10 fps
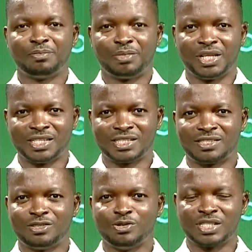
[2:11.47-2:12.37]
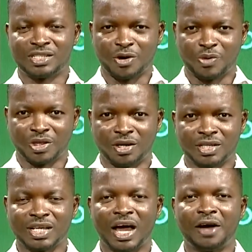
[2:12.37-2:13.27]
Please do stay with
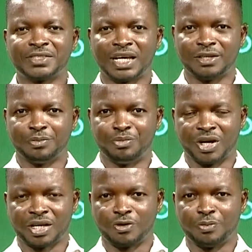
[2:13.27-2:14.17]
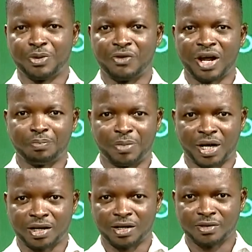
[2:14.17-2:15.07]
us after the break. We'll be right back.